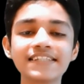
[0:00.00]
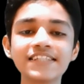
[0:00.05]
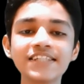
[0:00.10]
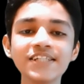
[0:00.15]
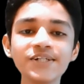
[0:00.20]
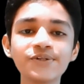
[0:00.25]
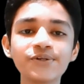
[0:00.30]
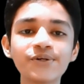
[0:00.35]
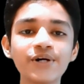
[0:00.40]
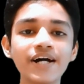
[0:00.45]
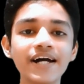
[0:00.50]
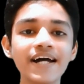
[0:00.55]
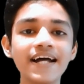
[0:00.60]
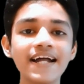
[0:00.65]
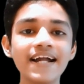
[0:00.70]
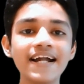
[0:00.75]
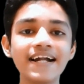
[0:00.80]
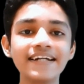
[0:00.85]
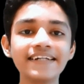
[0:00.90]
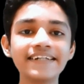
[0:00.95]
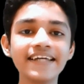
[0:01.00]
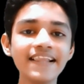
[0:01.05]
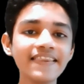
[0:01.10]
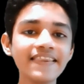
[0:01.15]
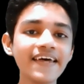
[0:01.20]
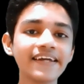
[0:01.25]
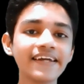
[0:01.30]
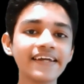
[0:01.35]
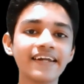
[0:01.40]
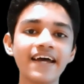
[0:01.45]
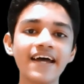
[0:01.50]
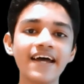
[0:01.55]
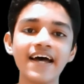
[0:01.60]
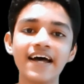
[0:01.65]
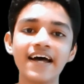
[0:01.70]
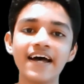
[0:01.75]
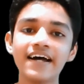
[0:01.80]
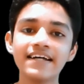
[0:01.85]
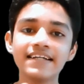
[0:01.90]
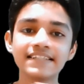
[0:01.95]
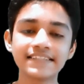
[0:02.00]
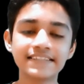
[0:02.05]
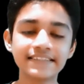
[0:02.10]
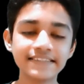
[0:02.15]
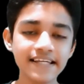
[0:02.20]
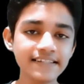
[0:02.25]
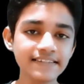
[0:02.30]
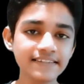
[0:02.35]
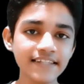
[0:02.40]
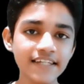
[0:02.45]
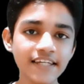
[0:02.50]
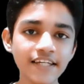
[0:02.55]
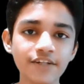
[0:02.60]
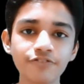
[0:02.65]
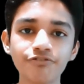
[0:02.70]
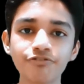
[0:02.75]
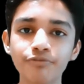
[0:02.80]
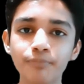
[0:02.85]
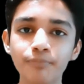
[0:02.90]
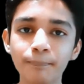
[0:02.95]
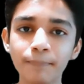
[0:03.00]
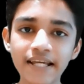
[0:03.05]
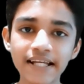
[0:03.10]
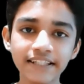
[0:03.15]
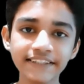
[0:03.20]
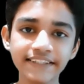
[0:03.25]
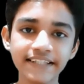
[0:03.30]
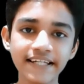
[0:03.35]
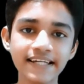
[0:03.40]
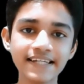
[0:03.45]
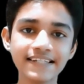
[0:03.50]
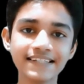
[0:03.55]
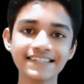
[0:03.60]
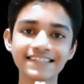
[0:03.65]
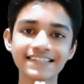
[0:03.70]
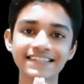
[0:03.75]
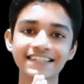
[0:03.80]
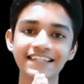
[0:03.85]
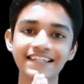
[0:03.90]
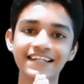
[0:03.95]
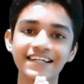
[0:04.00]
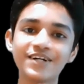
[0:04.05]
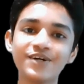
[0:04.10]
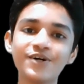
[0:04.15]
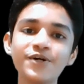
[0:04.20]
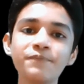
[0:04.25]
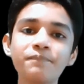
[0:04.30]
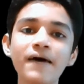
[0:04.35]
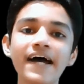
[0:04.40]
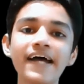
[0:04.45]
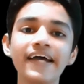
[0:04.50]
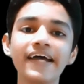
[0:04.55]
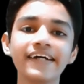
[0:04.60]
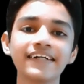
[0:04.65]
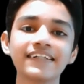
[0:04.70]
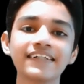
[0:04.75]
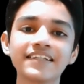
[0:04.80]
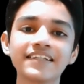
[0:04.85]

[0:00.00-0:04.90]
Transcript: So till then, stay safe, play chess, goodbye.